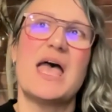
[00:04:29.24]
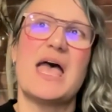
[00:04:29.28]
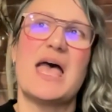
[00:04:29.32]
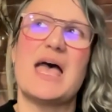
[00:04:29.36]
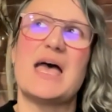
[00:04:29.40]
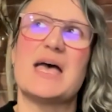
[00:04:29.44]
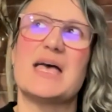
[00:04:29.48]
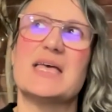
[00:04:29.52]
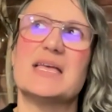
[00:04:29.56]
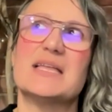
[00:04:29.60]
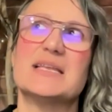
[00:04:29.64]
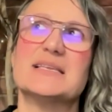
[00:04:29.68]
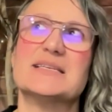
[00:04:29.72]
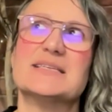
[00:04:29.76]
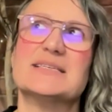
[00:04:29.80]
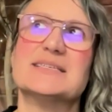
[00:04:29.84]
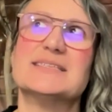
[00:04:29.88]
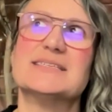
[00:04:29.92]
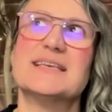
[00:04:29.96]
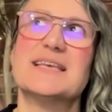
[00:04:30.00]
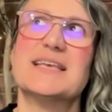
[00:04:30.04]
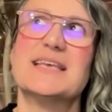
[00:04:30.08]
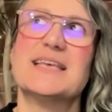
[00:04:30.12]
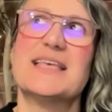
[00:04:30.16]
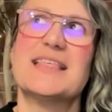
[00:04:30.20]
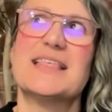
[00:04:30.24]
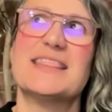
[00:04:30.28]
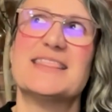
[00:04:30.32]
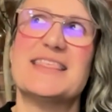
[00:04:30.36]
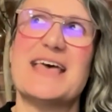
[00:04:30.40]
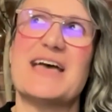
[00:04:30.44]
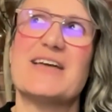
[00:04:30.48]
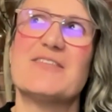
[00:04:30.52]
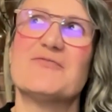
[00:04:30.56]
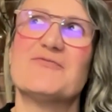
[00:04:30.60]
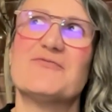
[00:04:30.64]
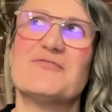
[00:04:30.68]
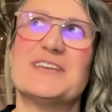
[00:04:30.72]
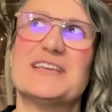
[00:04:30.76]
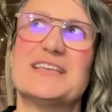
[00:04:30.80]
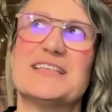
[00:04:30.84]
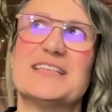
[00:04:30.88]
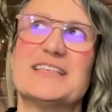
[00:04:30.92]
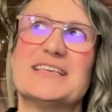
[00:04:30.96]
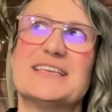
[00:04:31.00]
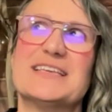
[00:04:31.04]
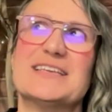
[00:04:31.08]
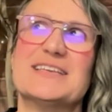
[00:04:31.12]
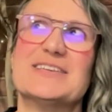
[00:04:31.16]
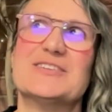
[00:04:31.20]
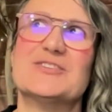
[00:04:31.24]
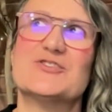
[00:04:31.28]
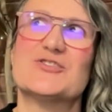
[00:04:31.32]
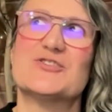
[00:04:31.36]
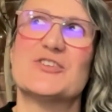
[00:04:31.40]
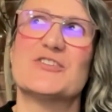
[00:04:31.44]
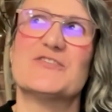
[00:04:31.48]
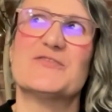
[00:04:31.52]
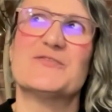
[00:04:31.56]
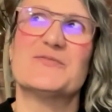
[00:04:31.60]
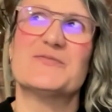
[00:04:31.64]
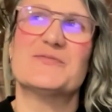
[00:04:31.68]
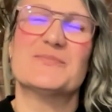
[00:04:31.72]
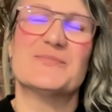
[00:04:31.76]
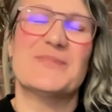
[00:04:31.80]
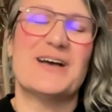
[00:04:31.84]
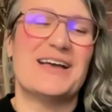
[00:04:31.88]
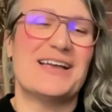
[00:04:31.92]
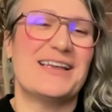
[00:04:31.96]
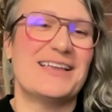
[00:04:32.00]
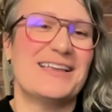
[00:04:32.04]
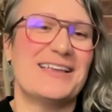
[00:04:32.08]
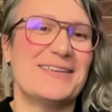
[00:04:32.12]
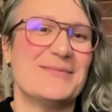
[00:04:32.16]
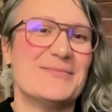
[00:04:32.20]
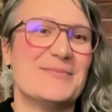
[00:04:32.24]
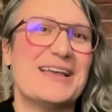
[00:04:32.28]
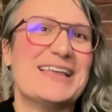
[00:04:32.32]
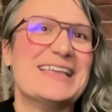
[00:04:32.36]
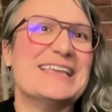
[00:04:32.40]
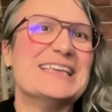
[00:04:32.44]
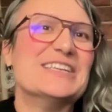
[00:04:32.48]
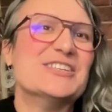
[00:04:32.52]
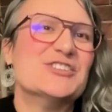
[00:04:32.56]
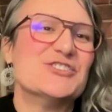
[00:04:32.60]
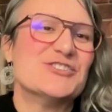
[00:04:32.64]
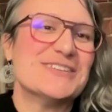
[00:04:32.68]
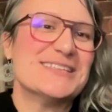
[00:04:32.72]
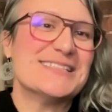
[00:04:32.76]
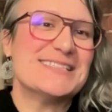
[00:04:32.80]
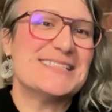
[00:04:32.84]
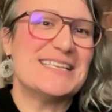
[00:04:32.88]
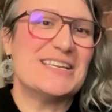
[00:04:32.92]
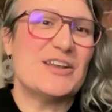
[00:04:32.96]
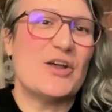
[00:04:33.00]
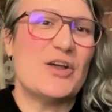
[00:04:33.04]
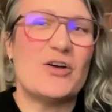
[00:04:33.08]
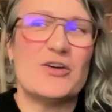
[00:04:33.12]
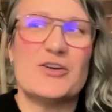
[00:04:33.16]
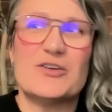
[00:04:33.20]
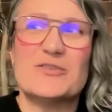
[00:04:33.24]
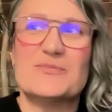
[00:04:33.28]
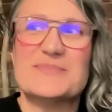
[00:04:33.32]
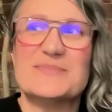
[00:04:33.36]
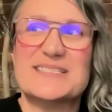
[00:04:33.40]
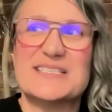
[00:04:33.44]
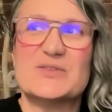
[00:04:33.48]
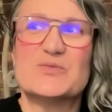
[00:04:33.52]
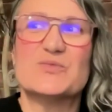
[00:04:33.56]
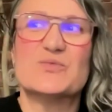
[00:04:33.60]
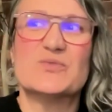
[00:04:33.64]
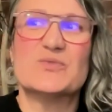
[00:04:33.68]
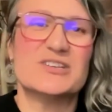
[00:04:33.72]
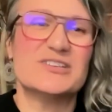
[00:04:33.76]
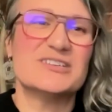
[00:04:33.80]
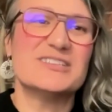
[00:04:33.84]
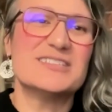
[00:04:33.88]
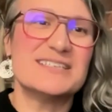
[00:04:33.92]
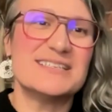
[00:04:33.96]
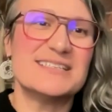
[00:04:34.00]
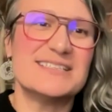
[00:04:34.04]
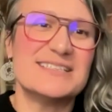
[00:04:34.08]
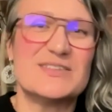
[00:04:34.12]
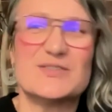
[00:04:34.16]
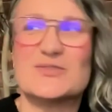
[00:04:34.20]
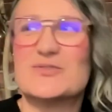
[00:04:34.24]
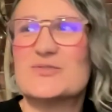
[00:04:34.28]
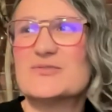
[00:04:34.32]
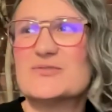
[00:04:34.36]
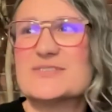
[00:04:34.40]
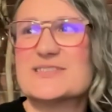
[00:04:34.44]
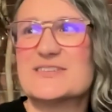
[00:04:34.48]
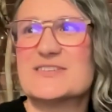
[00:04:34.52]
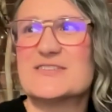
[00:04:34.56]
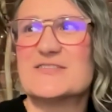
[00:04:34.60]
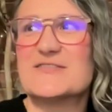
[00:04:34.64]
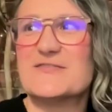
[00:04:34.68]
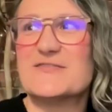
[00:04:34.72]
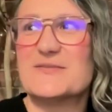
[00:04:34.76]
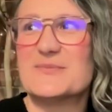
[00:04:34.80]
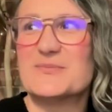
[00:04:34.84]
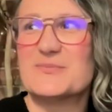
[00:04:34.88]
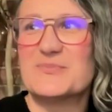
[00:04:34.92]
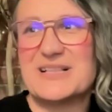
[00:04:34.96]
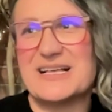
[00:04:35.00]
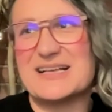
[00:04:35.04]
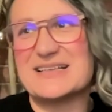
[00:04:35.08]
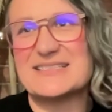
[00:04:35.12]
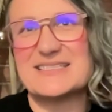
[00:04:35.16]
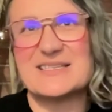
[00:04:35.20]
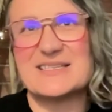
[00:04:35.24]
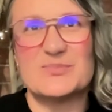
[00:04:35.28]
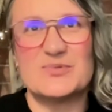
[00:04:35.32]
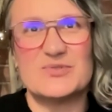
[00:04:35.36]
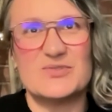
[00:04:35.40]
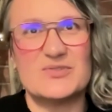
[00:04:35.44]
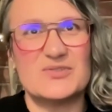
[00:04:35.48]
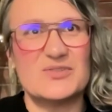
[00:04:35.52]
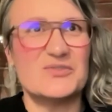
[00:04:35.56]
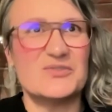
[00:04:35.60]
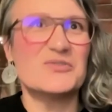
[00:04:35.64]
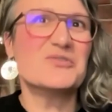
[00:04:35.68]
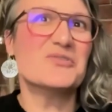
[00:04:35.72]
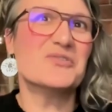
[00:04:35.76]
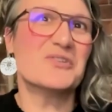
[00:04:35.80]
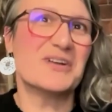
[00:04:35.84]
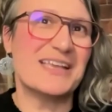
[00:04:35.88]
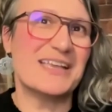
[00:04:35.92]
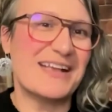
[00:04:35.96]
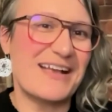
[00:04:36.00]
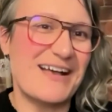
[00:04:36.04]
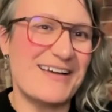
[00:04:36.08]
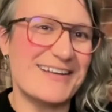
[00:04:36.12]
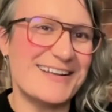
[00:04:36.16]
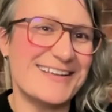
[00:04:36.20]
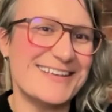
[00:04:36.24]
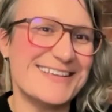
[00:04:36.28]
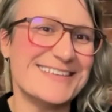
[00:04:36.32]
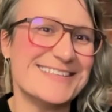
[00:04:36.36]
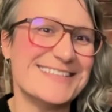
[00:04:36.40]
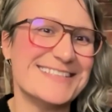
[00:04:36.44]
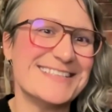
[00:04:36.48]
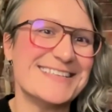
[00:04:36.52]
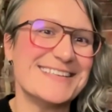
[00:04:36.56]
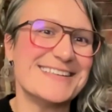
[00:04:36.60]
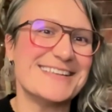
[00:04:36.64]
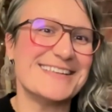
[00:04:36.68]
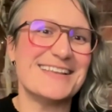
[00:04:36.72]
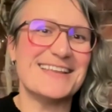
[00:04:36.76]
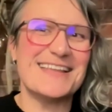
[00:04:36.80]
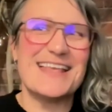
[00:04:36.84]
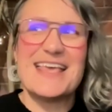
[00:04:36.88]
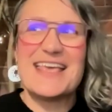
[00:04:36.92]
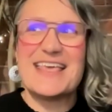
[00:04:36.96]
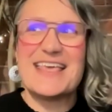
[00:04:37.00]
And that really drove my interest in homes that weren't just all sort of plasterboard or cookie cutters, and